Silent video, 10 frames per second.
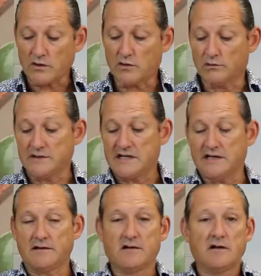You'll
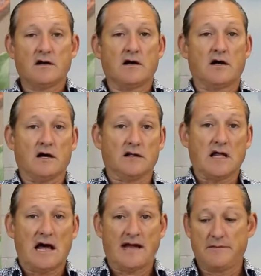need a
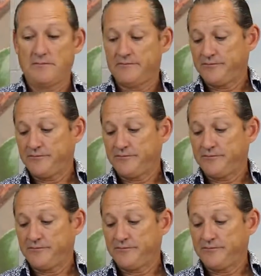lime.